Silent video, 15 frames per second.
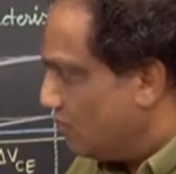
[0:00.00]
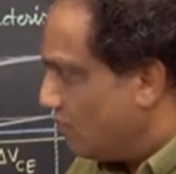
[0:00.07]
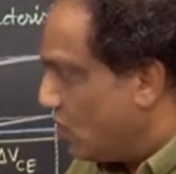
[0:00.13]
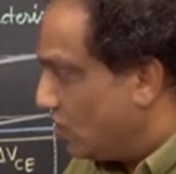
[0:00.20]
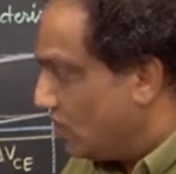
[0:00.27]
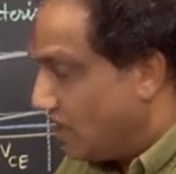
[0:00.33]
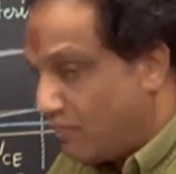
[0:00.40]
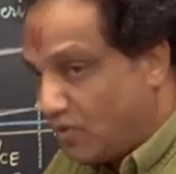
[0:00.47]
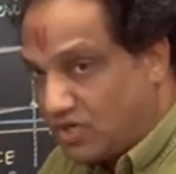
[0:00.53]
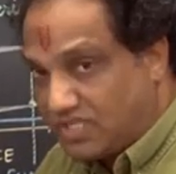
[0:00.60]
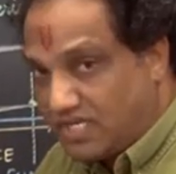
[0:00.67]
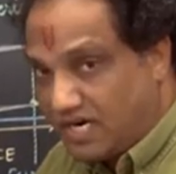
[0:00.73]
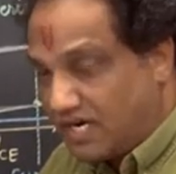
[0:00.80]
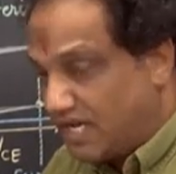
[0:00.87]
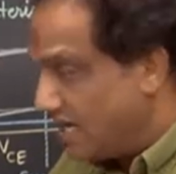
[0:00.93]
both the
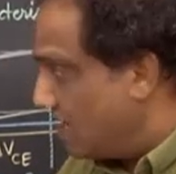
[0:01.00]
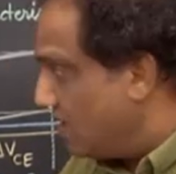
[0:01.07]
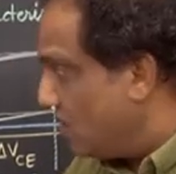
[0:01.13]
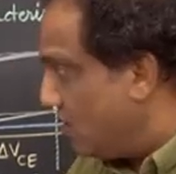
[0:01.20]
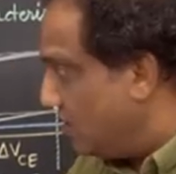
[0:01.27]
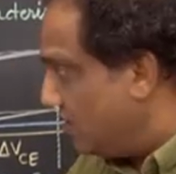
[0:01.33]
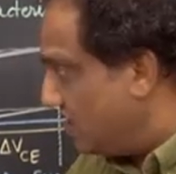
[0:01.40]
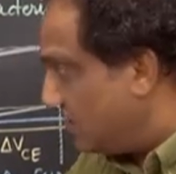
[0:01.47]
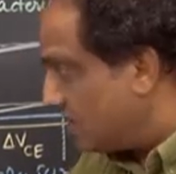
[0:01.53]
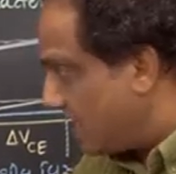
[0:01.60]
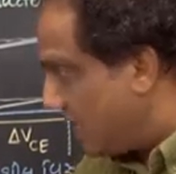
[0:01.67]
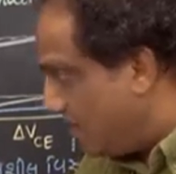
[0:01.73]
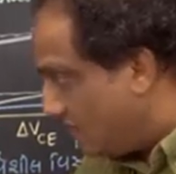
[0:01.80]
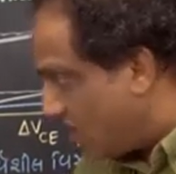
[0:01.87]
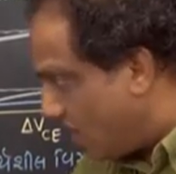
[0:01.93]
points are taken on the
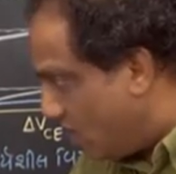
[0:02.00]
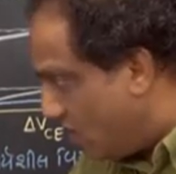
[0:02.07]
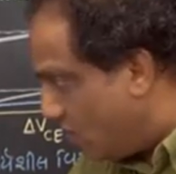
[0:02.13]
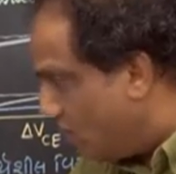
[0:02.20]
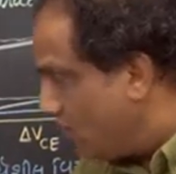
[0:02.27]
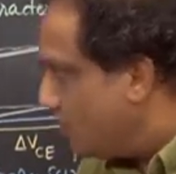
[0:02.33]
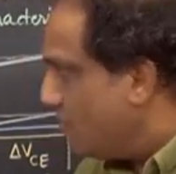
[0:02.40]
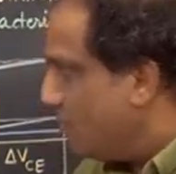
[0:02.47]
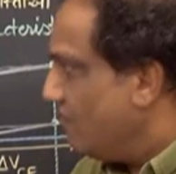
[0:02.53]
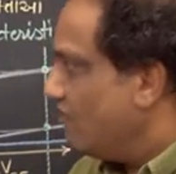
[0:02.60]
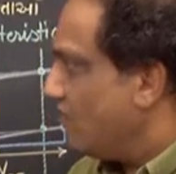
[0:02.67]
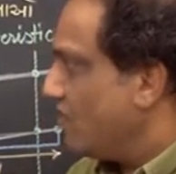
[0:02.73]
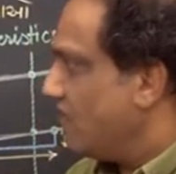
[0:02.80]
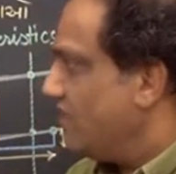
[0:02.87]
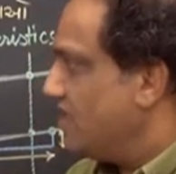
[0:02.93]
same curve
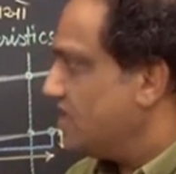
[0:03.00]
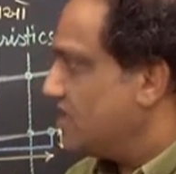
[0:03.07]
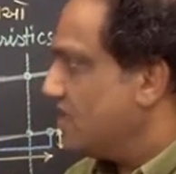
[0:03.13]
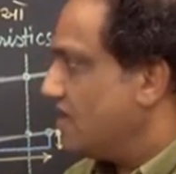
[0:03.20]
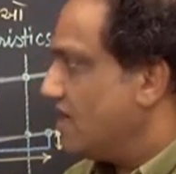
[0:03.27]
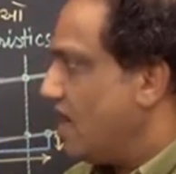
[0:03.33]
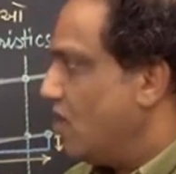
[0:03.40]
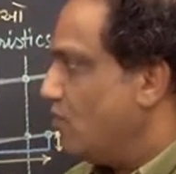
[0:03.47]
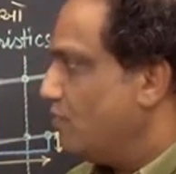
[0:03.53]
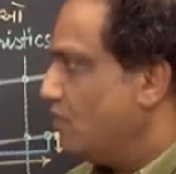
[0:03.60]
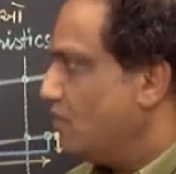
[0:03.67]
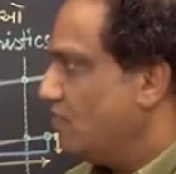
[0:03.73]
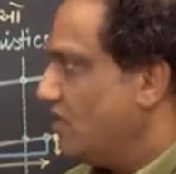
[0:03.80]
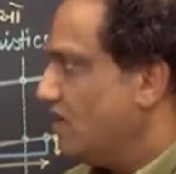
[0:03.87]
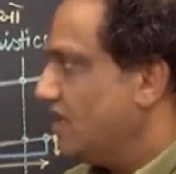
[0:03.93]
for which
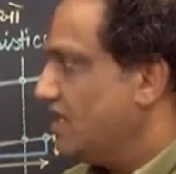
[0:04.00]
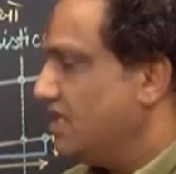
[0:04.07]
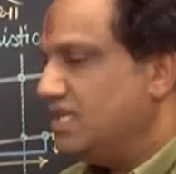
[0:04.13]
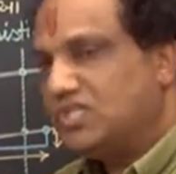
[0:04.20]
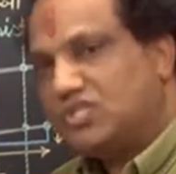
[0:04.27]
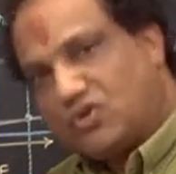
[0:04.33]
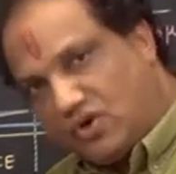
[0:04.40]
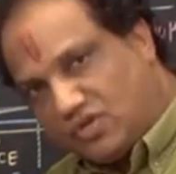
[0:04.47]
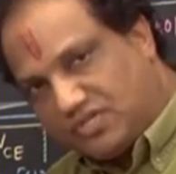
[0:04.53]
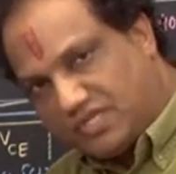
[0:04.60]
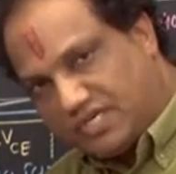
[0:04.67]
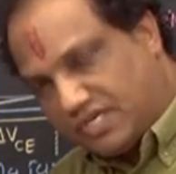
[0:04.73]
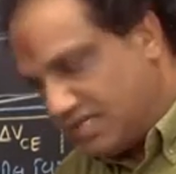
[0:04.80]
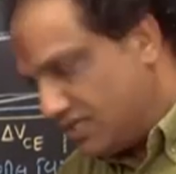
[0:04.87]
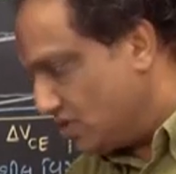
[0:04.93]
output voltage is
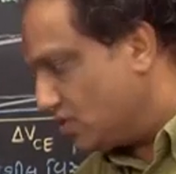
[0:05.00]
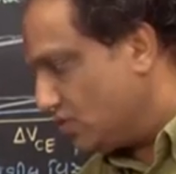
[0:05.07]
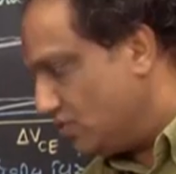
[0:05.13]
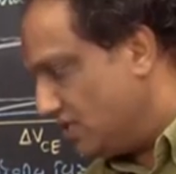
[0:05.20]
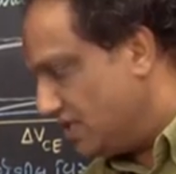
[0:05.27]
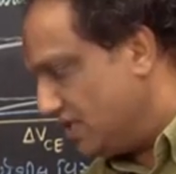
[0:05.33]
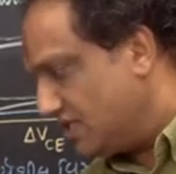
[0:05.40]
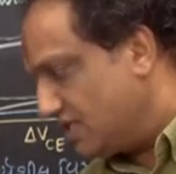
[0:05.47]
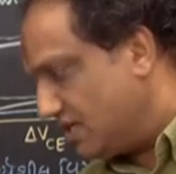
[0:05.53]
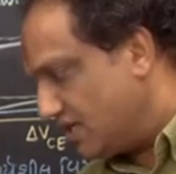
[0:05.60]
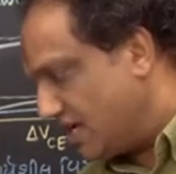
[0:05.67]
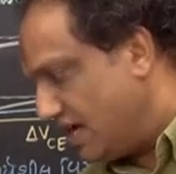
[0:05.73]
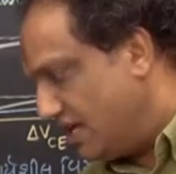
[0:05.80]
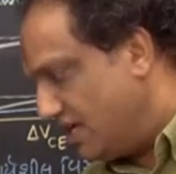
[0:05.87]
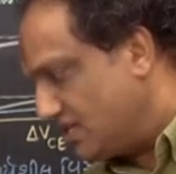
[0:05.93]
constant. So this
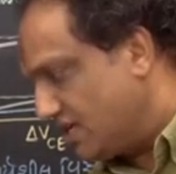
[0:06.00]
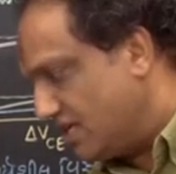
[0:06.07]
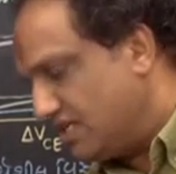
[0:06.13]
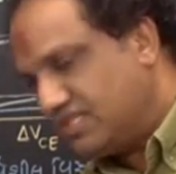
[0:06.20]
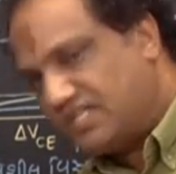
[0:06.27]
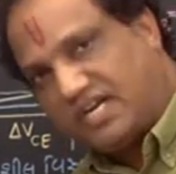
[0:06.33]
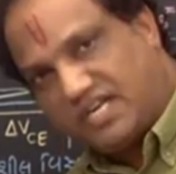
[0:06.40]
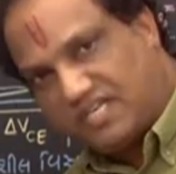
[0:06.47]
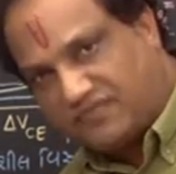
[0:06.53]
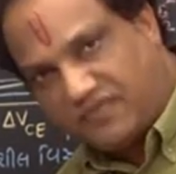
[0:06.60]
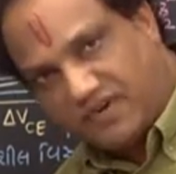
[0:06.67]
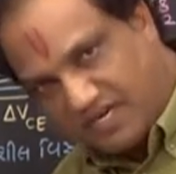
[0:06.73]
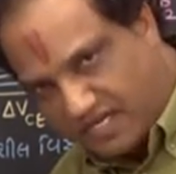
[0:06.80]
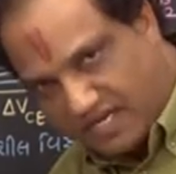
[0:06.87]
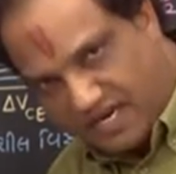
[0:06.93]
condition is
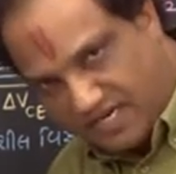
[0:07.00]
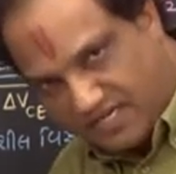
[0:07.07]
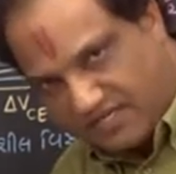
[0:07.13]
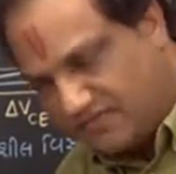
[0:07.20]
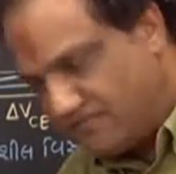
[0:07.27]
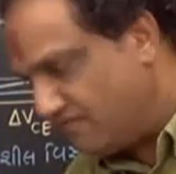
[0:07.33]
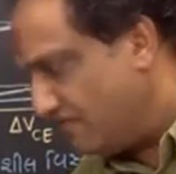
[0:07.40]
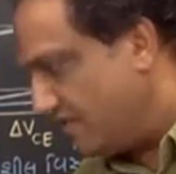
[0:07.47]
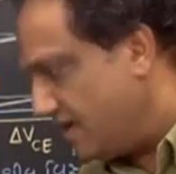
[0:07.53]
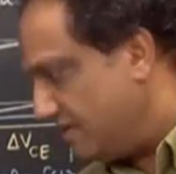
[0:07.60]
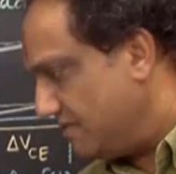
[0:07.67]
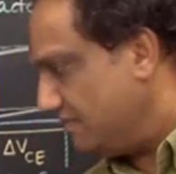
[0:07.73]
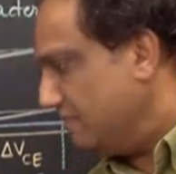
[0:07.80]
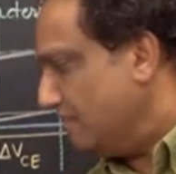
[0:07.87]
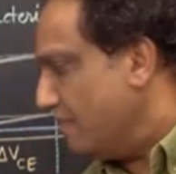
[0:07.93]
satisfied, correct? Fine.
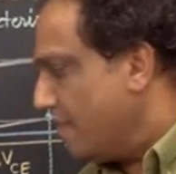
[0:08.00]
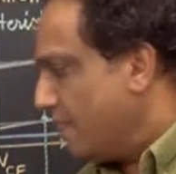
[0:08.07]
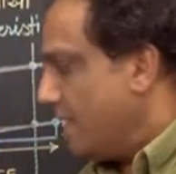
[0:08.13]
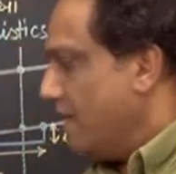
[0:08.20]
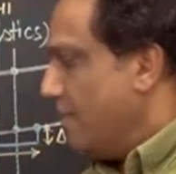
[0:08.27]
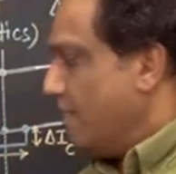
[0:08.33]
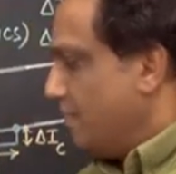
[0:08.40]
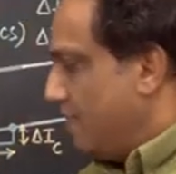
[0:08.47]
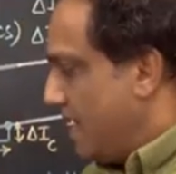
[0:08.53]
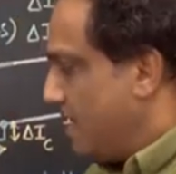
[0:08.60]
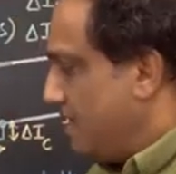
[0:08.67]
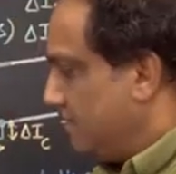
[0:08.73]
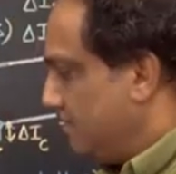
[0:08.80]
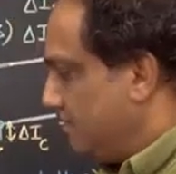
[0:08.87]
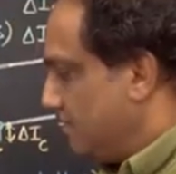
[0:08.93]

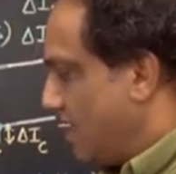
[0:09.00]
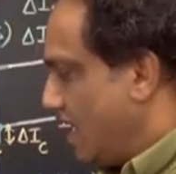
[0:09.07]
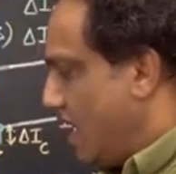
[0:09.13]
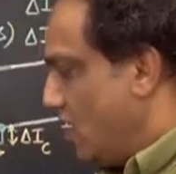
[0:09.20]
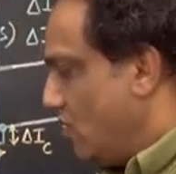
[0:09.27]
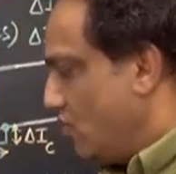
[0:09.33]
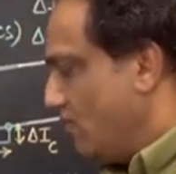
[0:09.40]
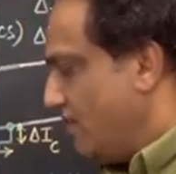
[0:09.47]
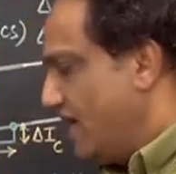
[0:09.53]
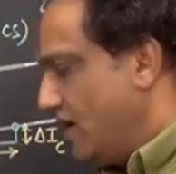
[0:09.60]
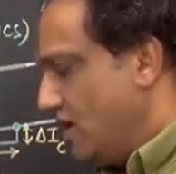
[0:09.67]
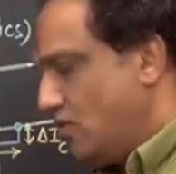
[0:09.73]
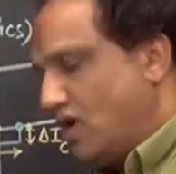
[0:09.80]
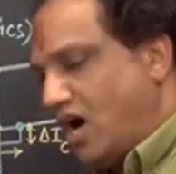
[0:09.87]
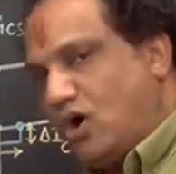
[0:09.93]
Then how to
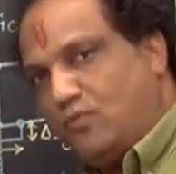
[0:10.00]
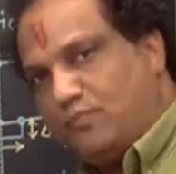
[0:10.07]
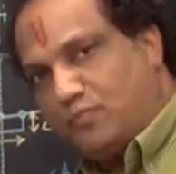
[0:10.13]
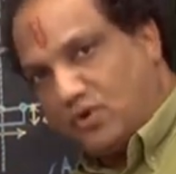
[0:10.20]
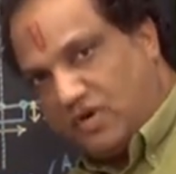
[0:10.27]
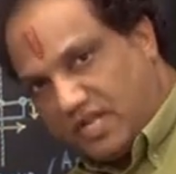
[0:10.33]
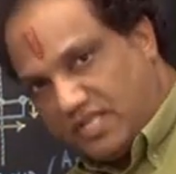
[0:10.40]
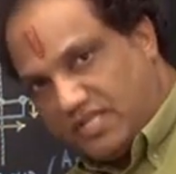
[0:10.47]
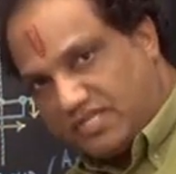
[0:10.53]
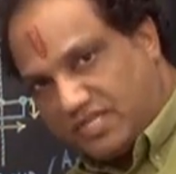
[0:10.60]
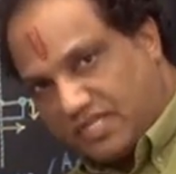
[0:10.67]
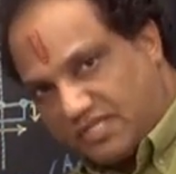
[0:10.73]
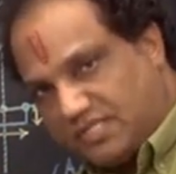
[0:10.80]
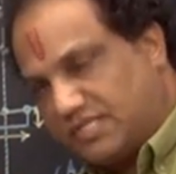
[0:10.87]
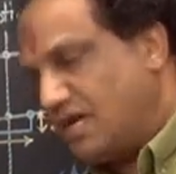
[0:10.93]
find out output
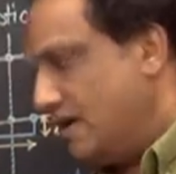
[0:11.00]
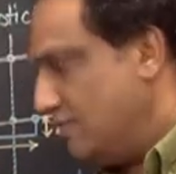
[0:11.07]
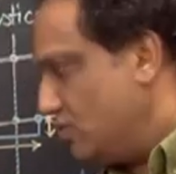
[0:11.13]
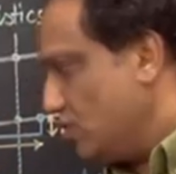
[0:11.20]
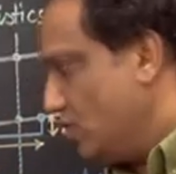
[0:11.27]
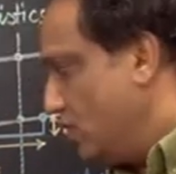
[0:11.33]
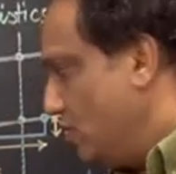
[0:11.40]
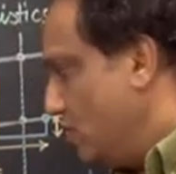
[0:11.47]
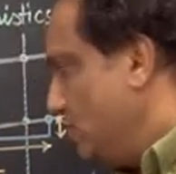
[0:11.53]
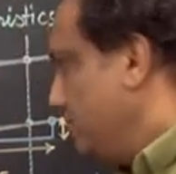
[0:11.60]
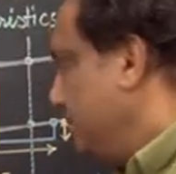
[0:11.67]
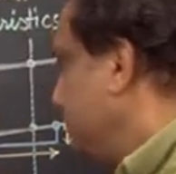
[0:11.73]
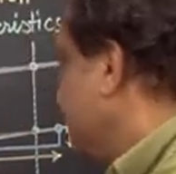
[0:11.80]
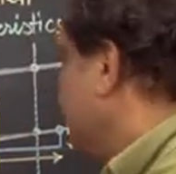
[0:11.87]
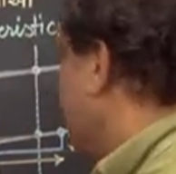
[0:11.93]
resistance? I am showing you.